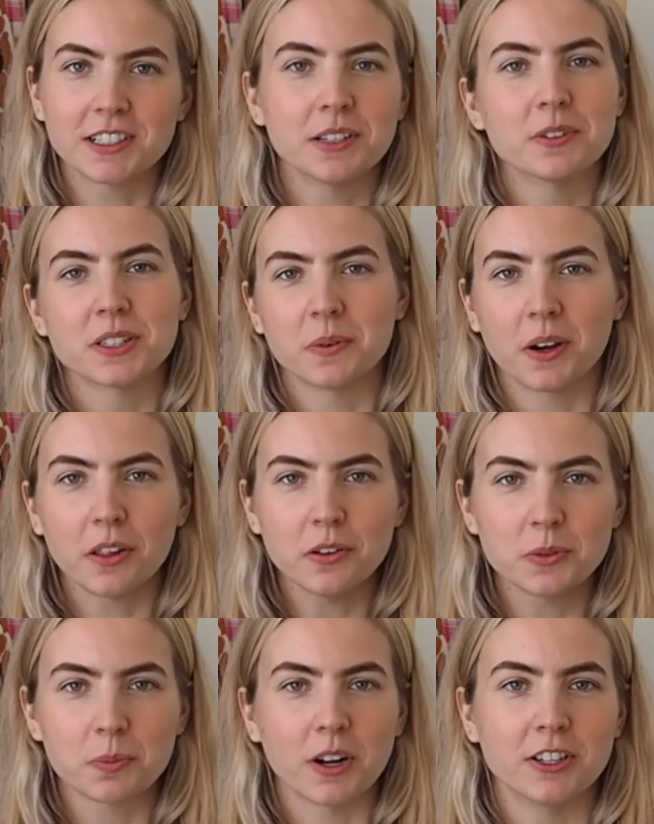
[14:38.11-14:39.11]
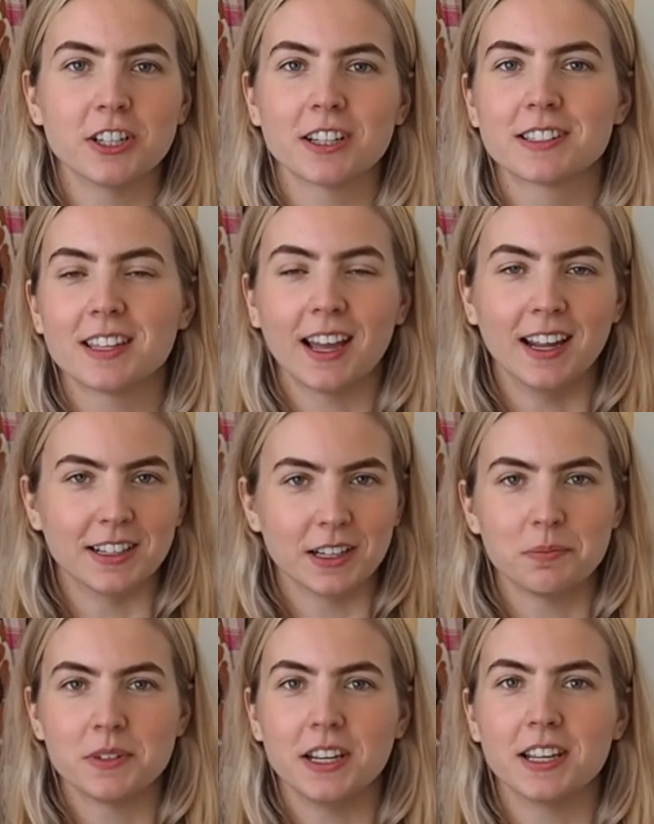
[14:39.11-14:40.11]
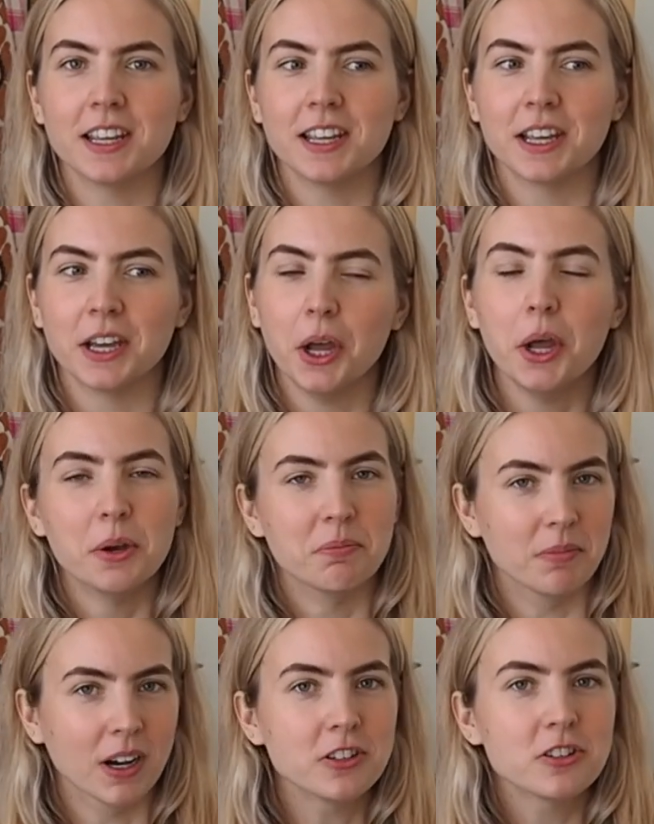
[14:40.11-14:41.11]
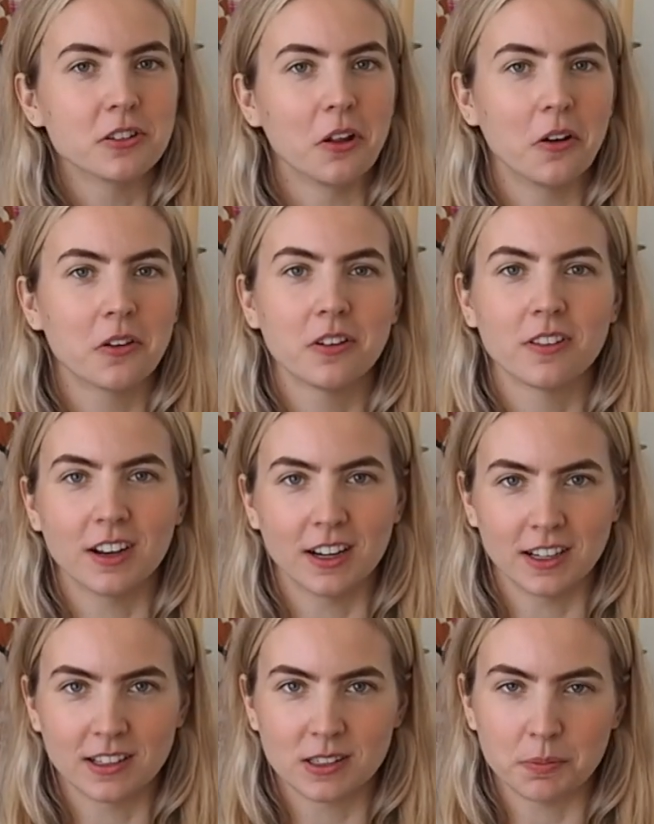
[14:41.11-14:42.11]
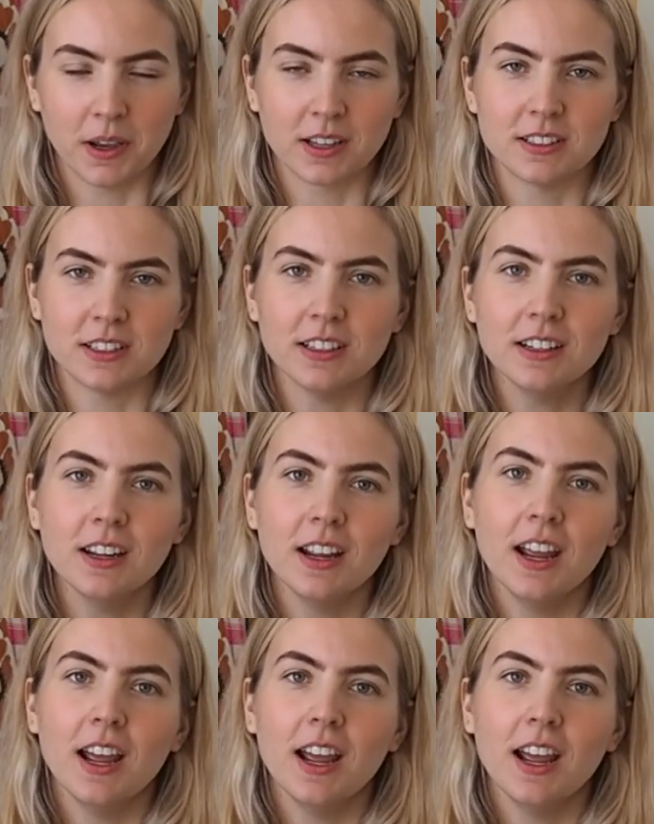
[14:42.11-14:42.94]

It was one of those projects that ended up taking much longer than I expected.